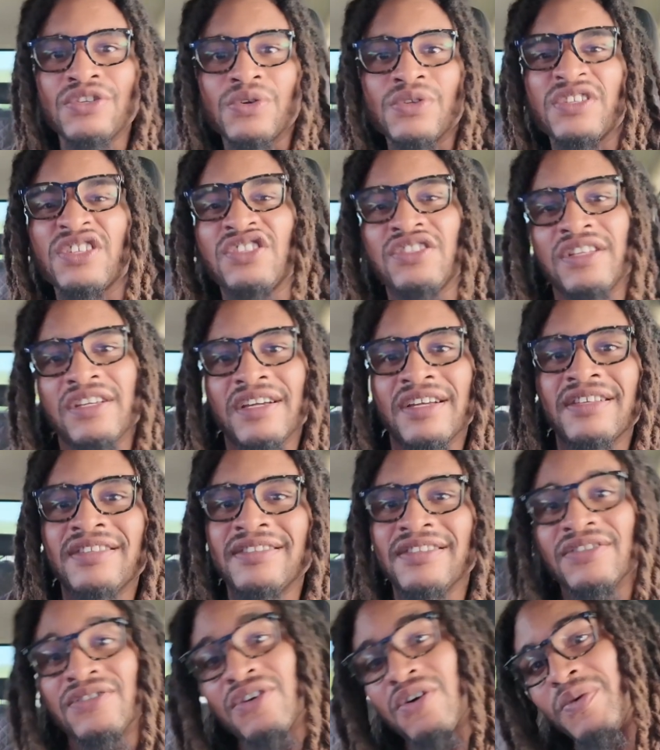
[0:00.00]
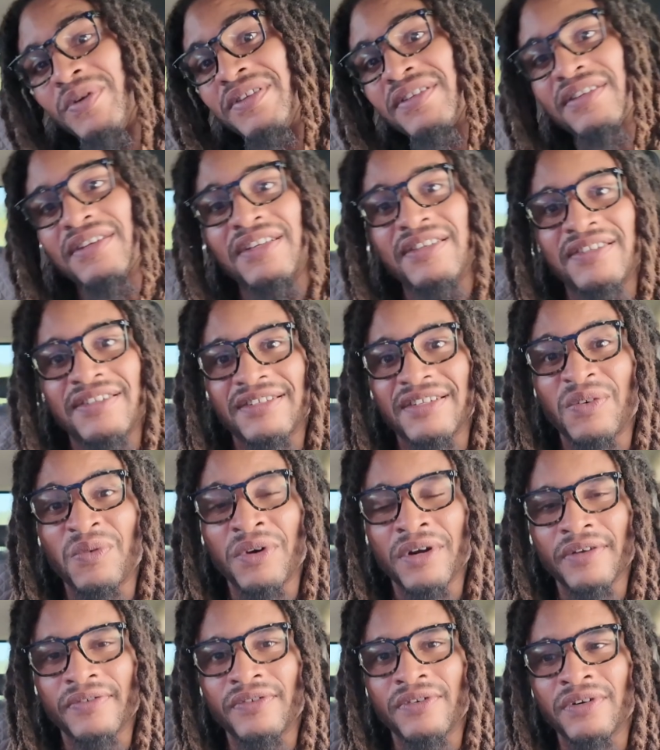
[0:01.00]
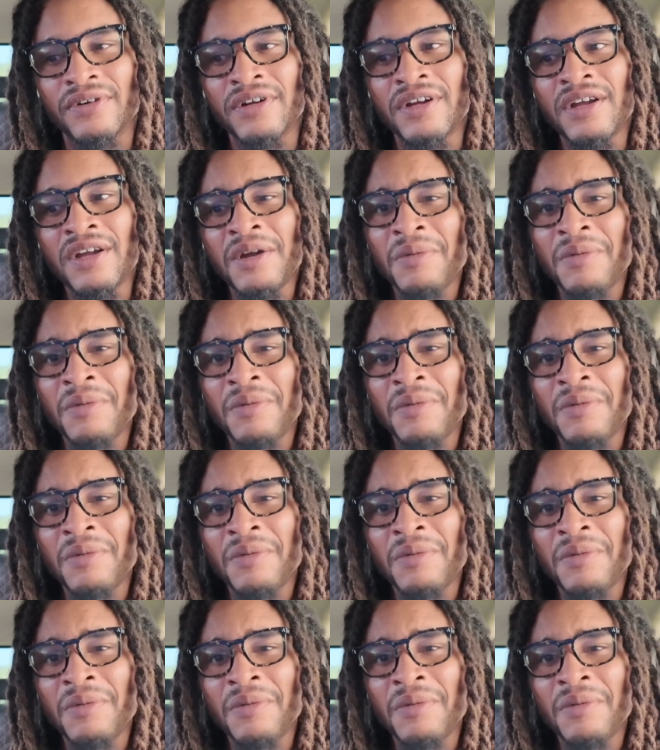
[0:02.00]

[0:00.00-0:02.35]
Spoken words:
no such thing as these coincidences and whatever.